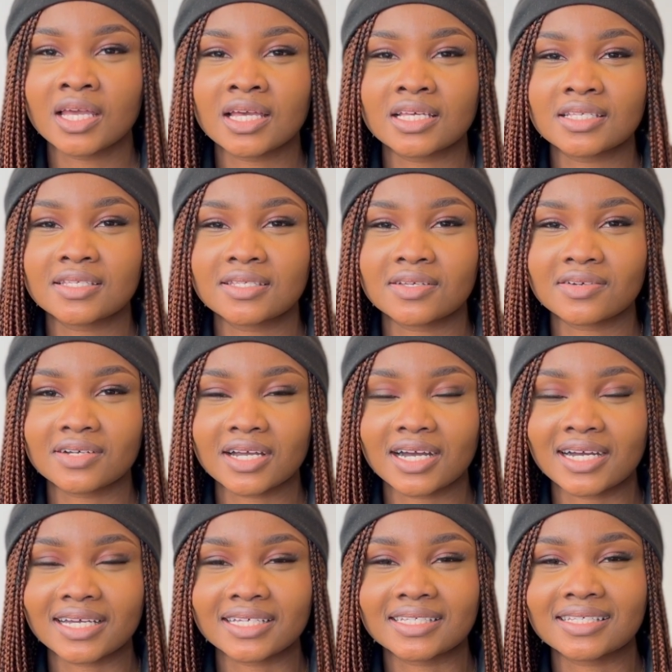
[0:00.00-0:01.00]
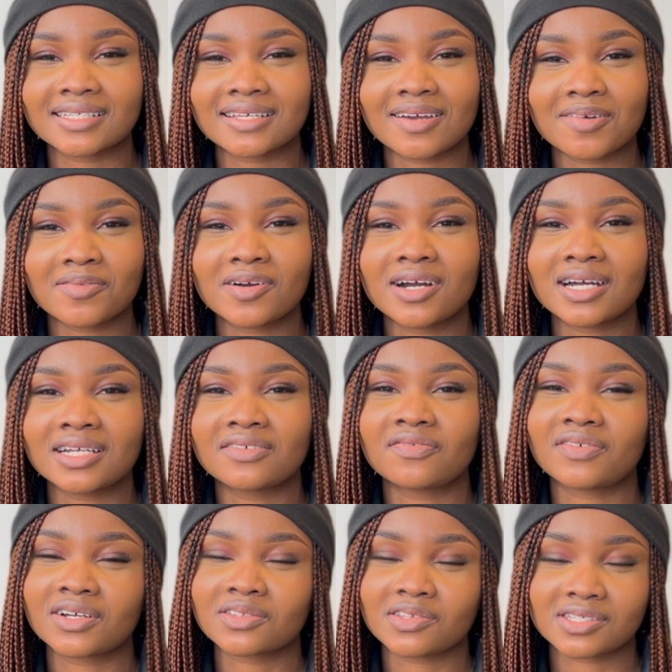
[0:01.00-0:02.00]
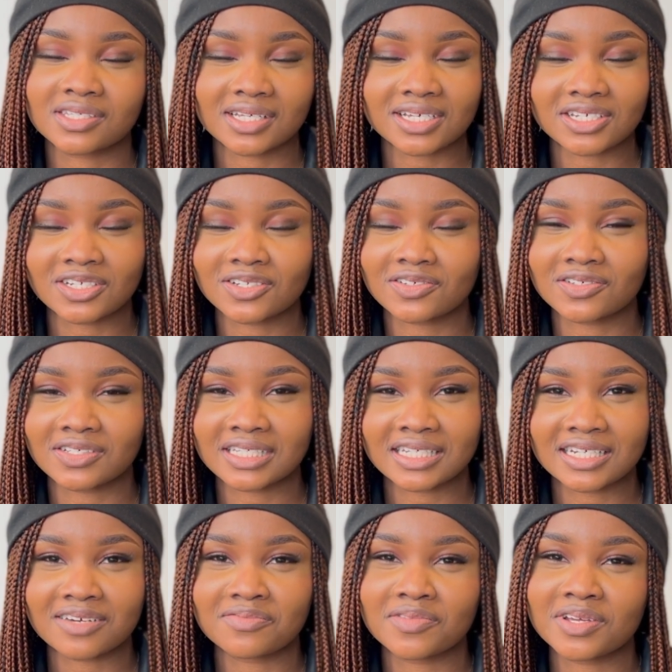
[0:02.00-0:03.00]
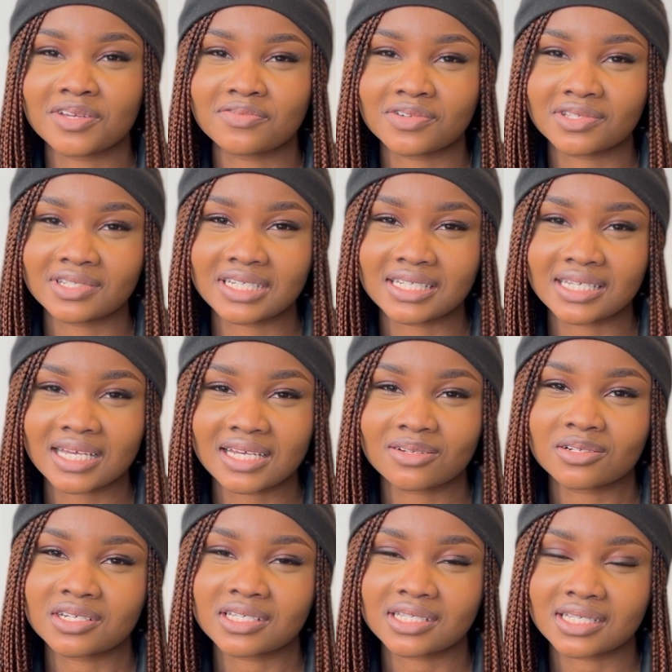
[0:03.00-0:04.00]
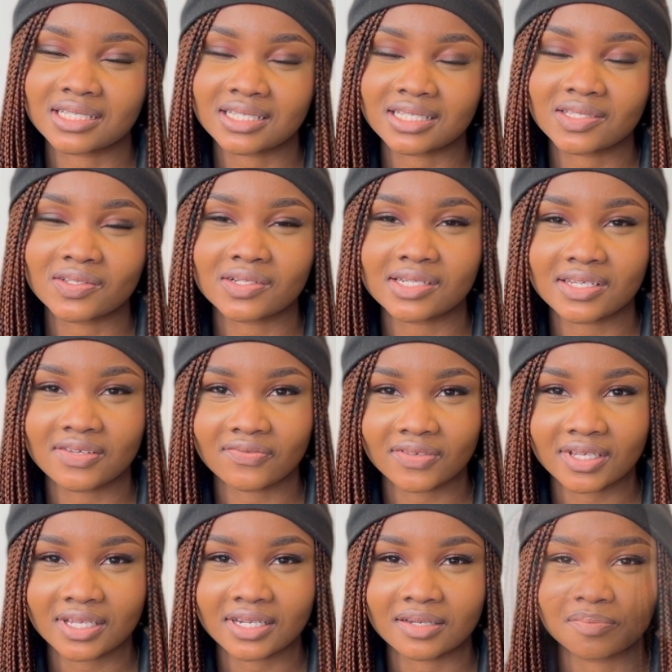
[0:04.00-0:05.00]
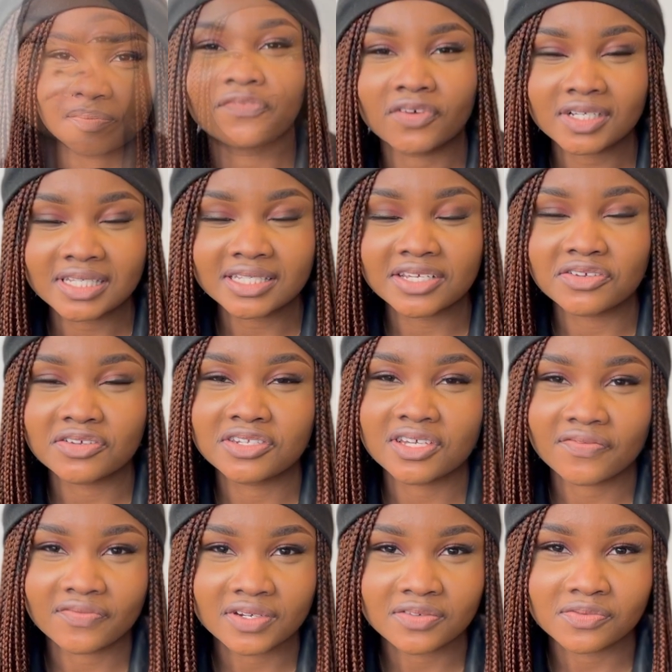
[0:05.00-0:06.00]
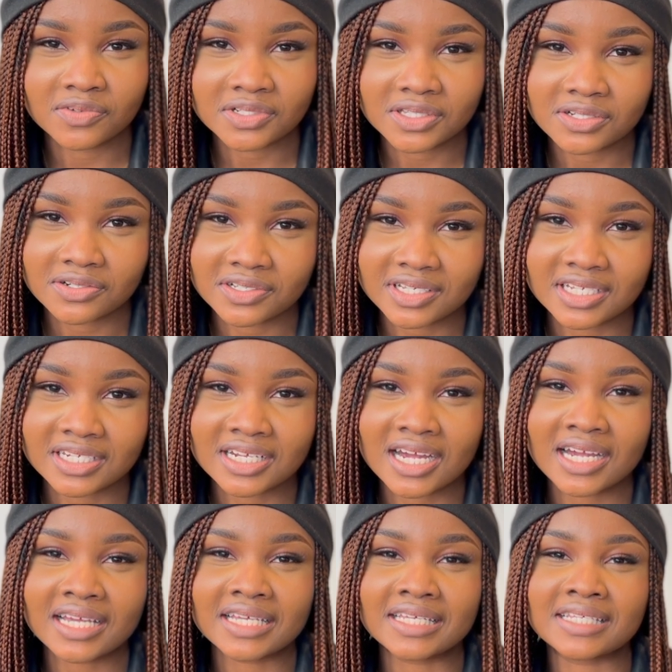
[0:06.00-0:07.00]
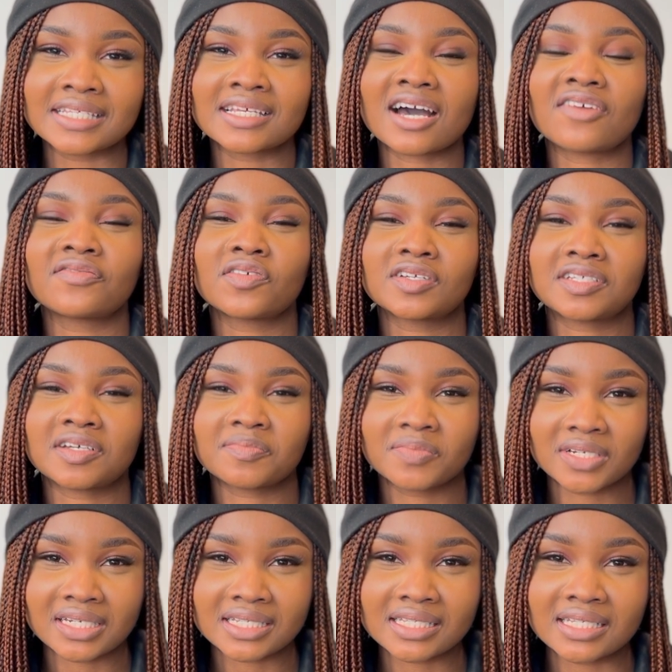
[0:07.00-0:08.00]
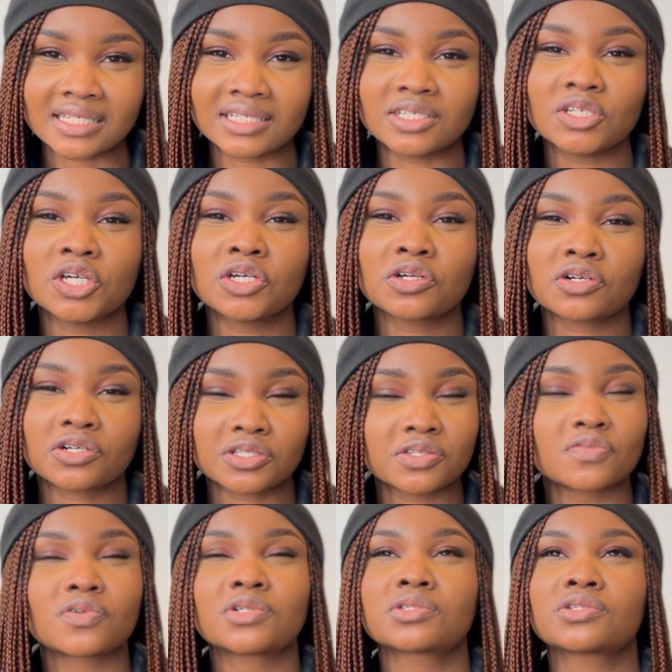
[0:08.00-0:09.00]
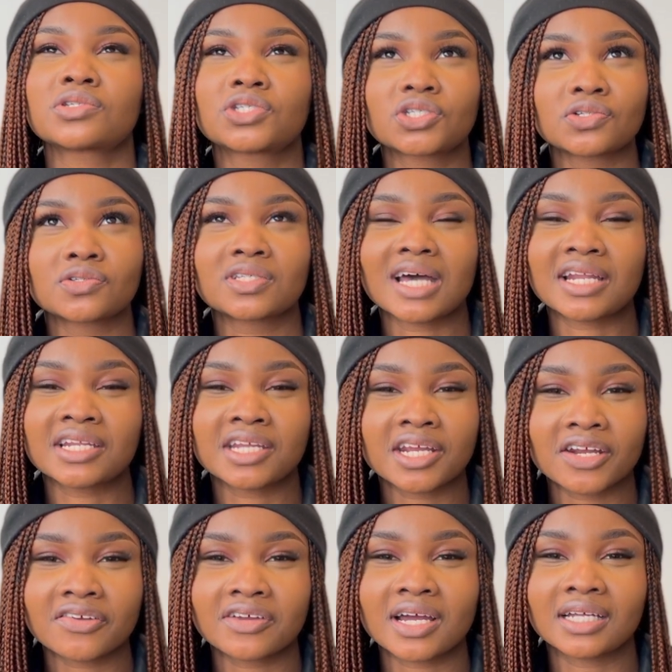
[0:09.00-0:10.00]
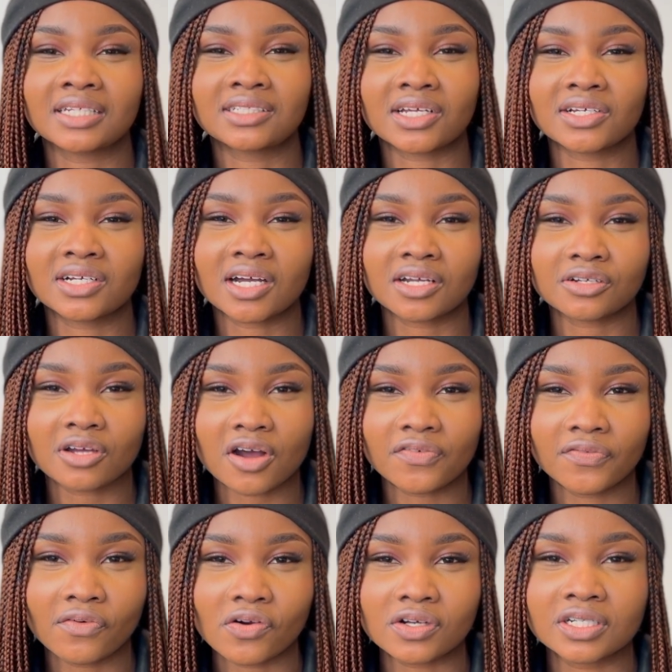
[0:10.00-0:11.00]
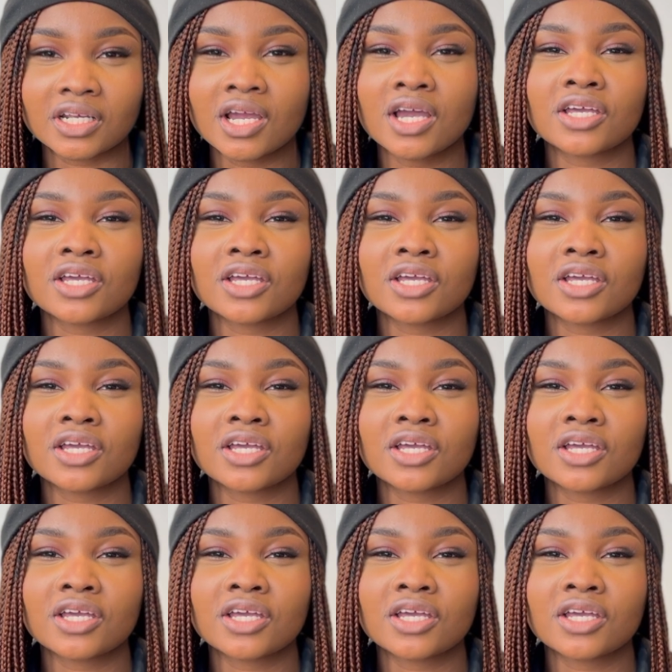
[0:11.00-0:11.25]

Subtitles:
So guys, what are the factors that you should consider when you want to decide on a city to live in? The first thing you definitely want to consider is affordability, because you want to choose an area that you can afford.